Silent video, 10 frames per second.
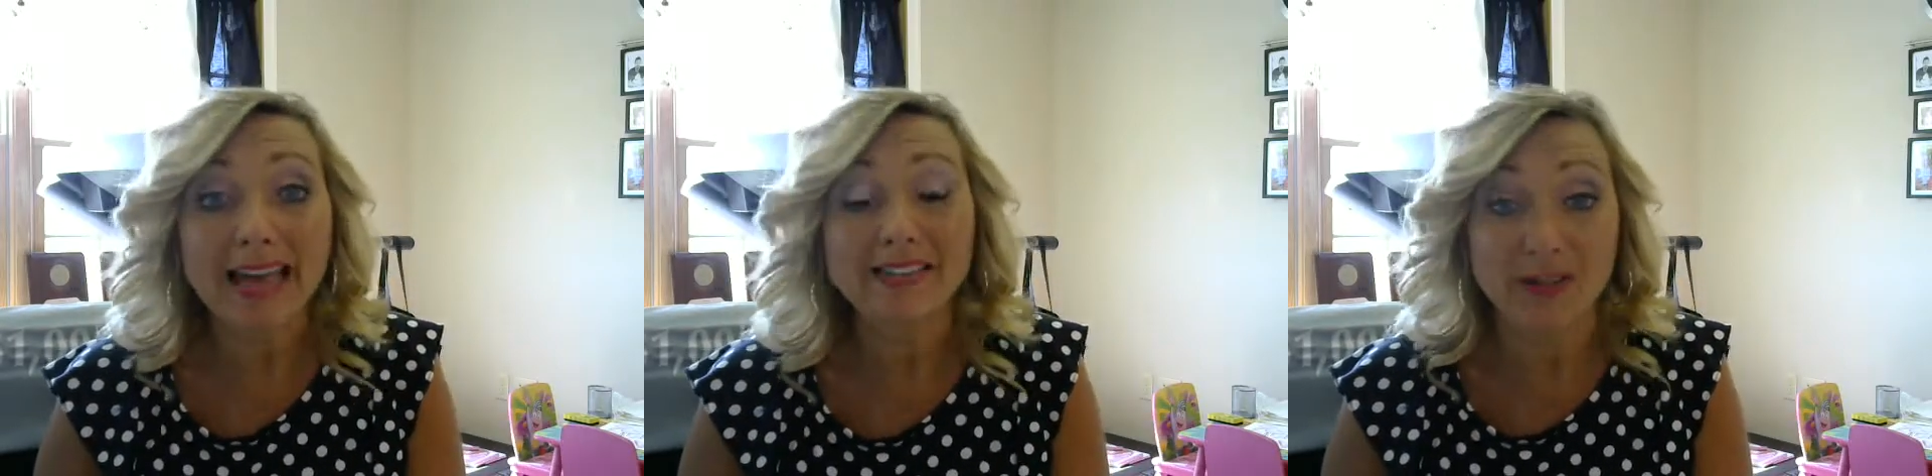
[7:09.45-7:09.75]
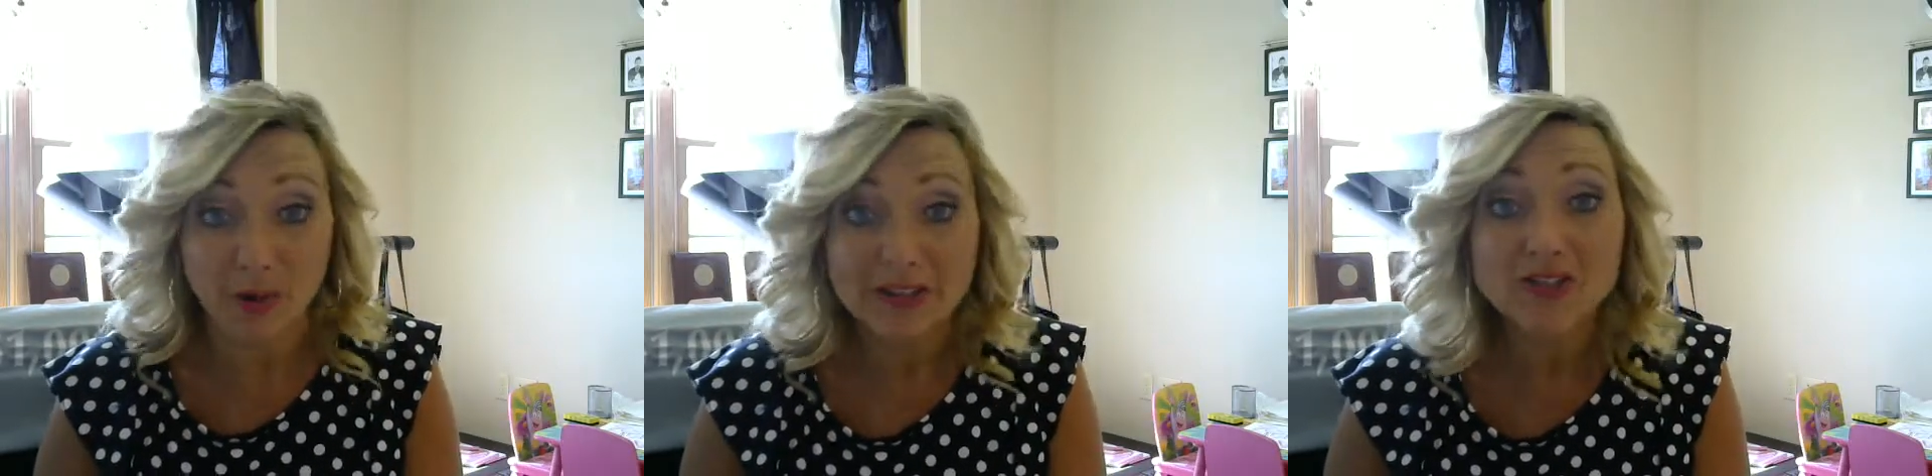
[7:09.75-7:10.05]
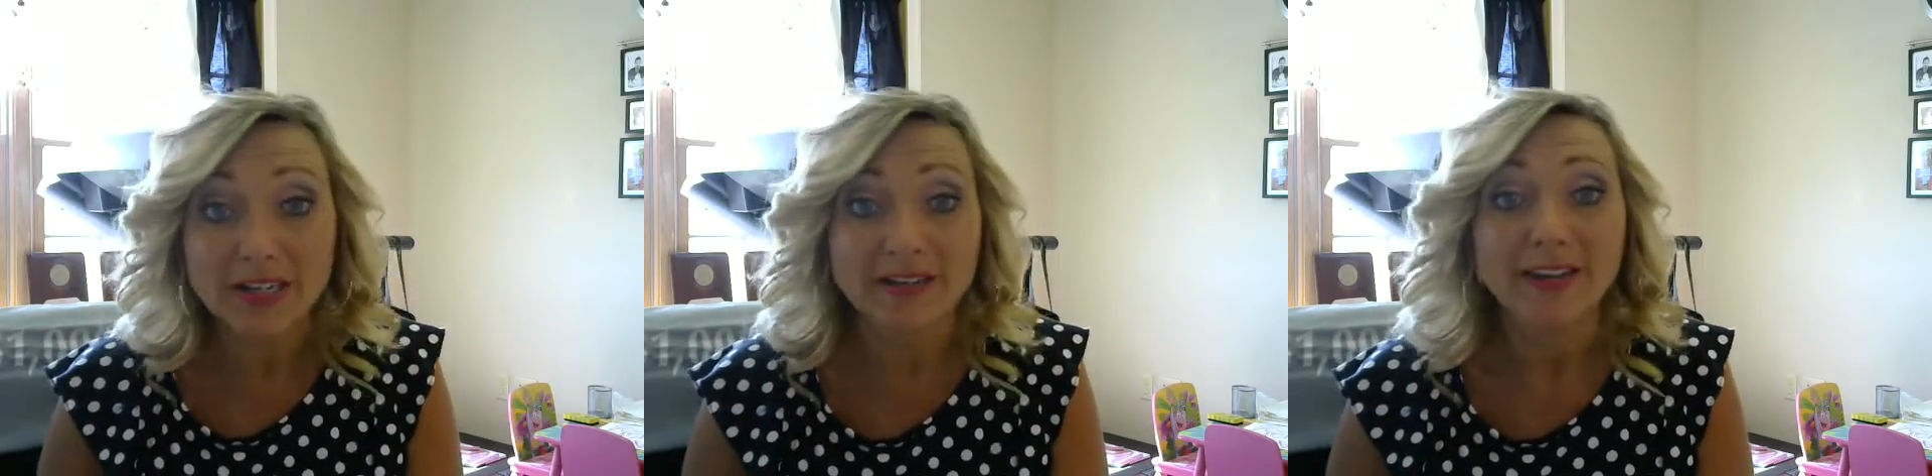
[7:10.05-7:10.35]
ask a
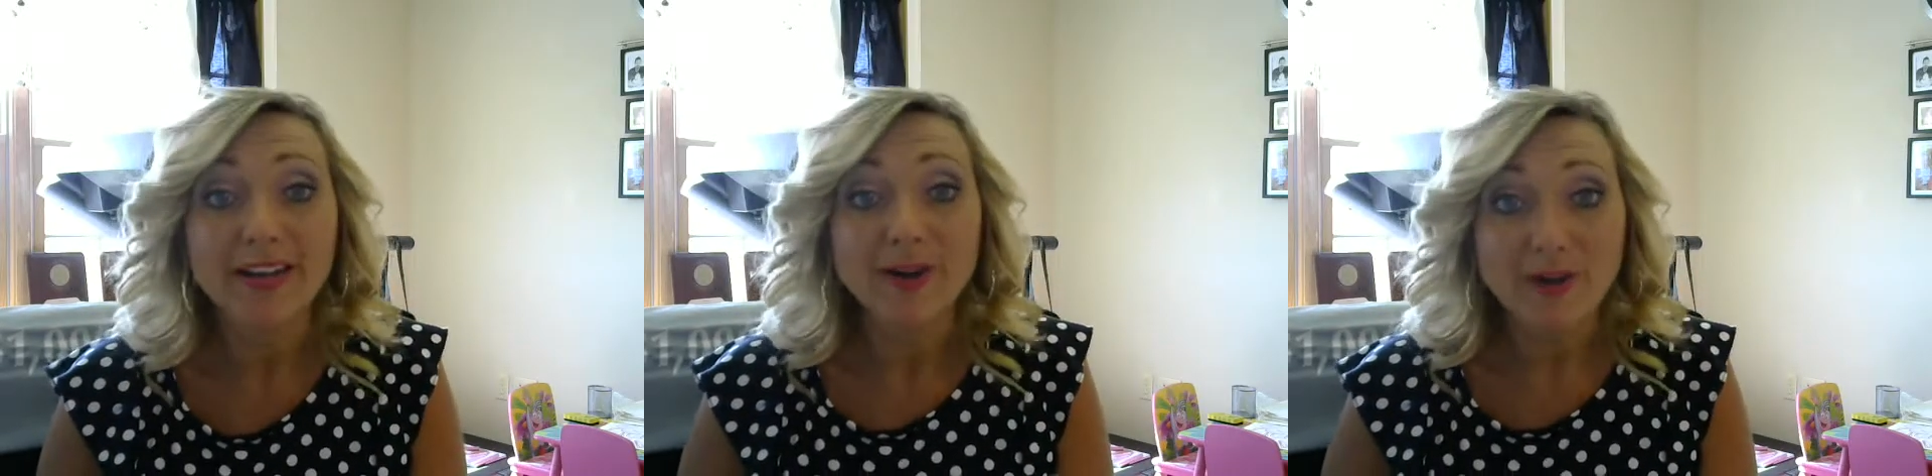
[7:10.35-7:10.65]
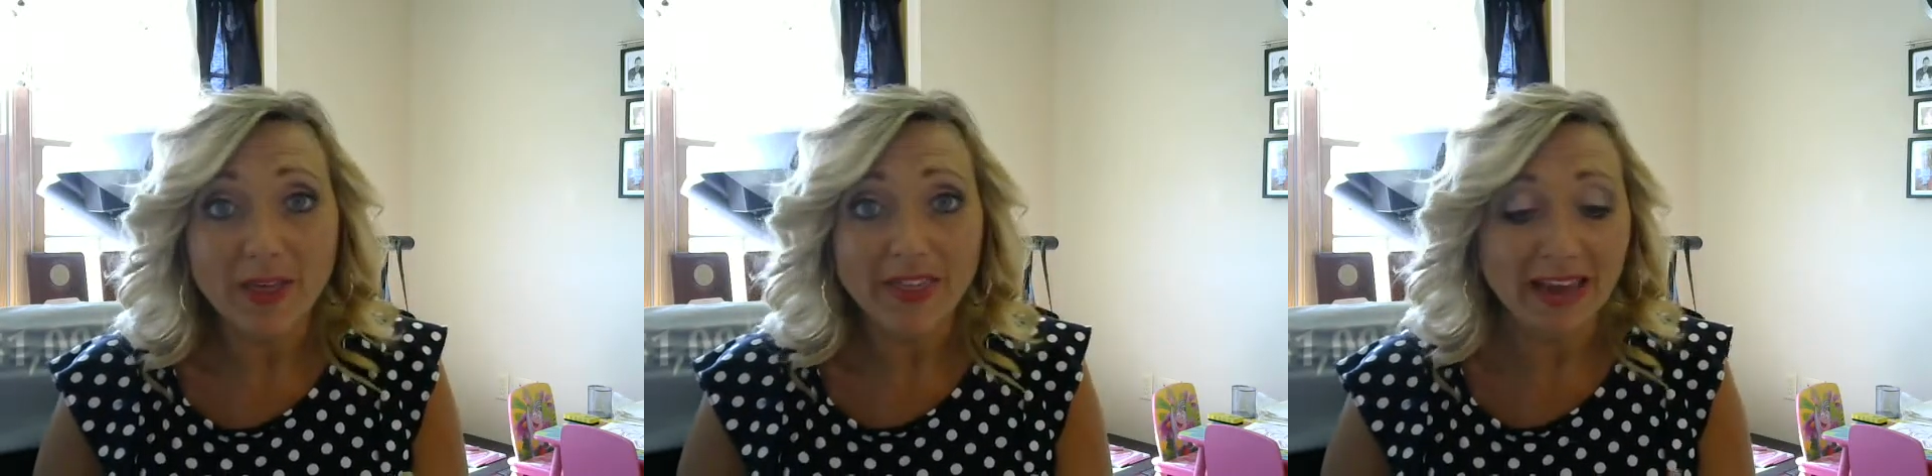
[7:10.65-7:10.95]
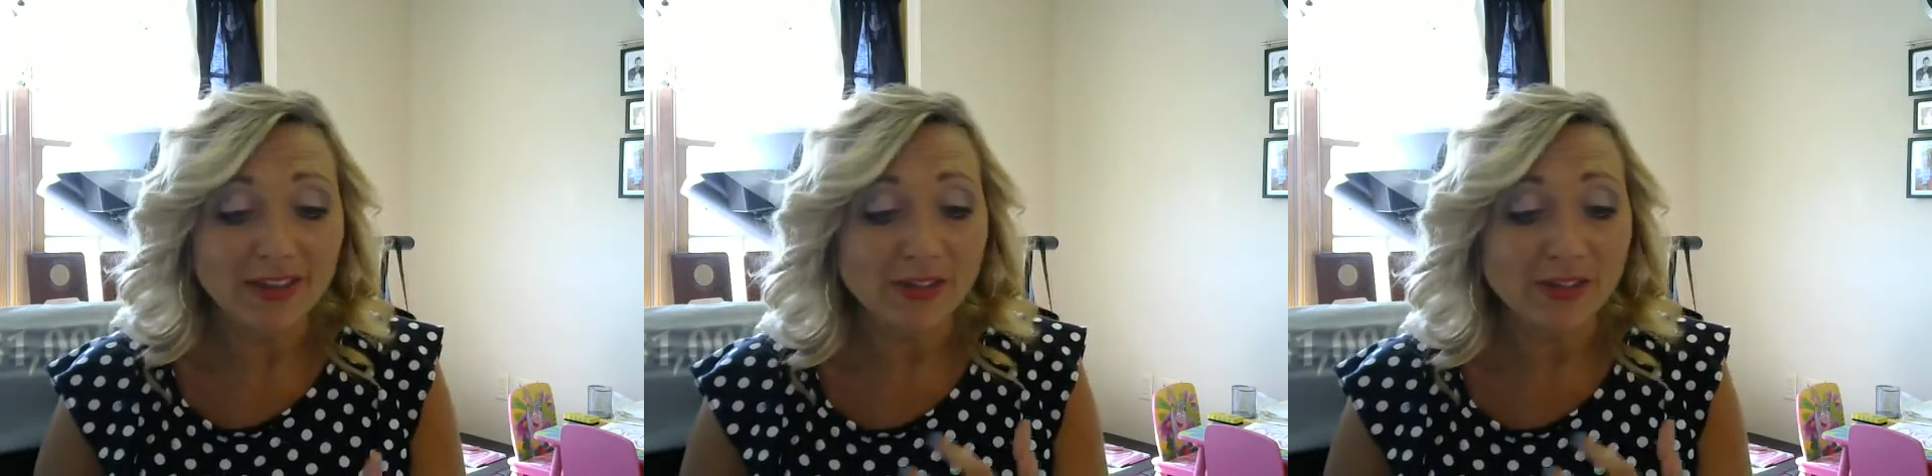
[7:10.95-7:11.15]
question with that.